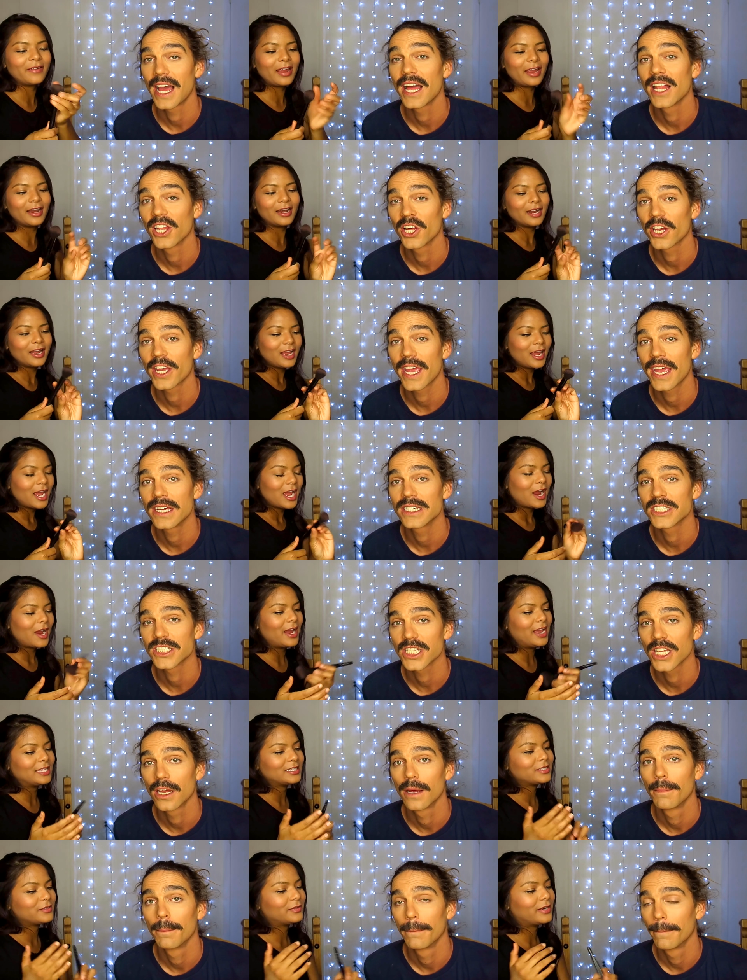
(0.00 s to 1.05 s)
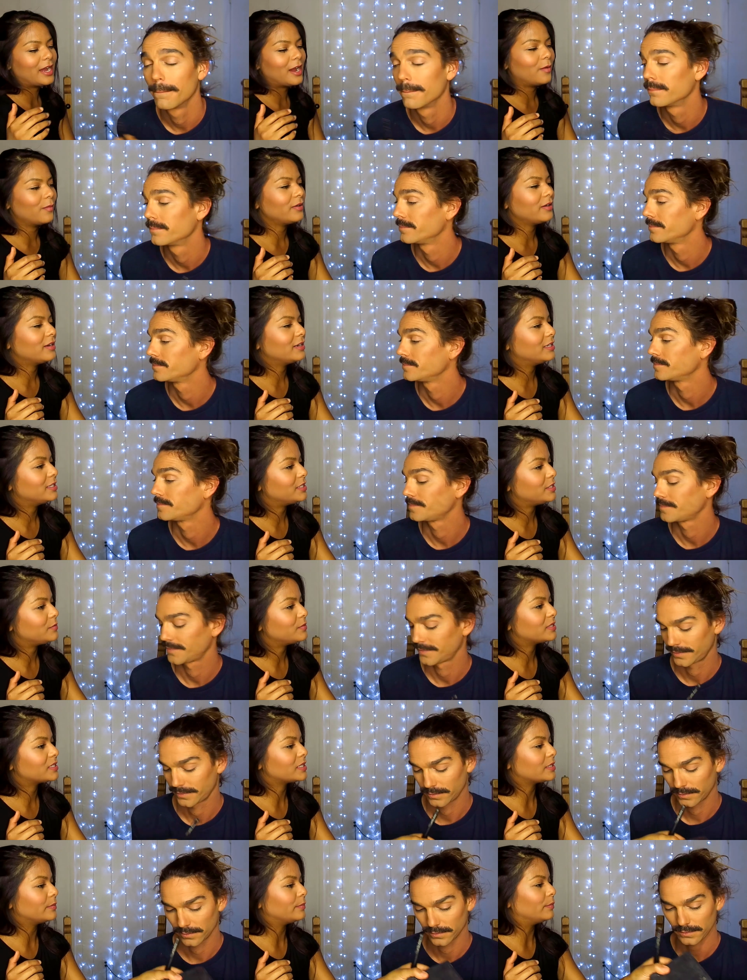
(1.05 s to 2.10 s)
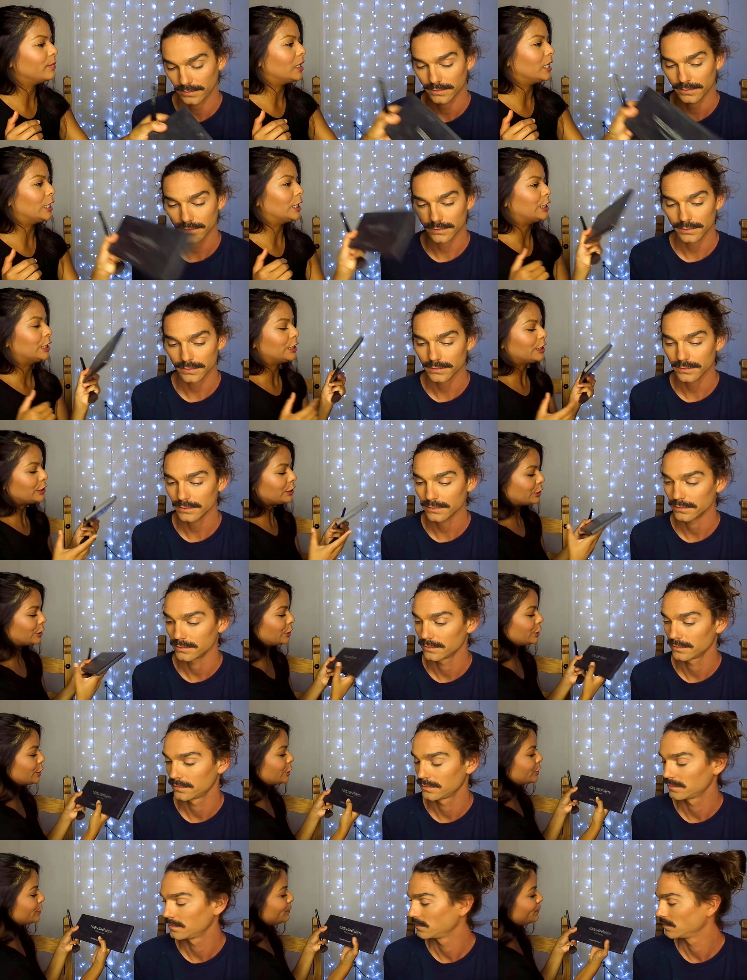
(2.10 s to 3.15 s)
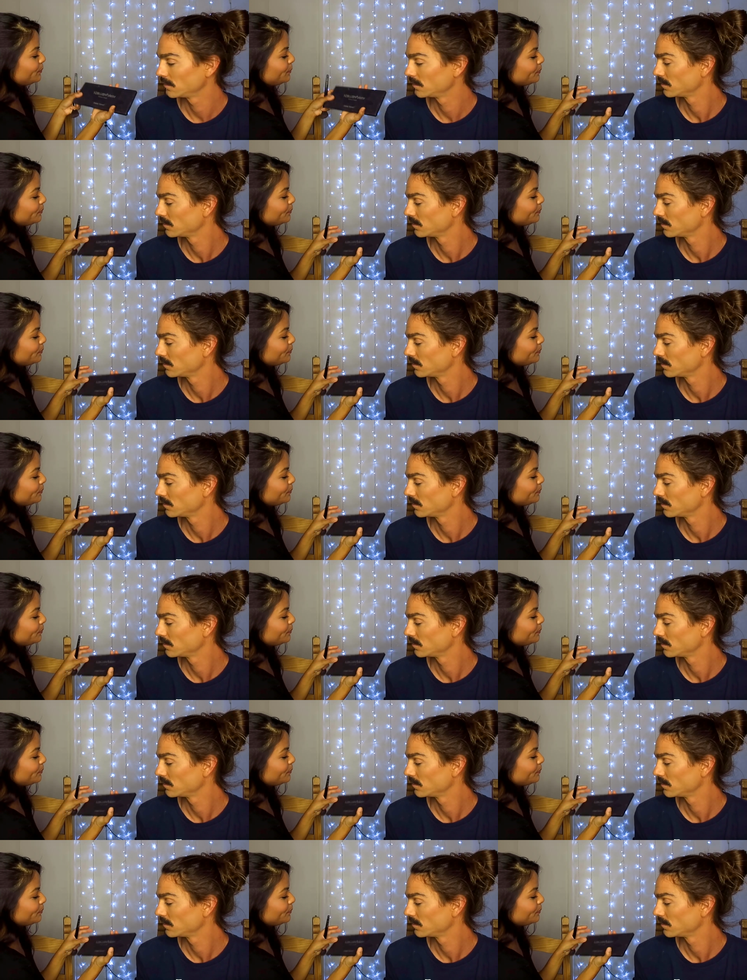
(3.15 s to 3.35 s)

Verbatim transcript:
Speaker 1: right. All right, so now we're gonna do some blush.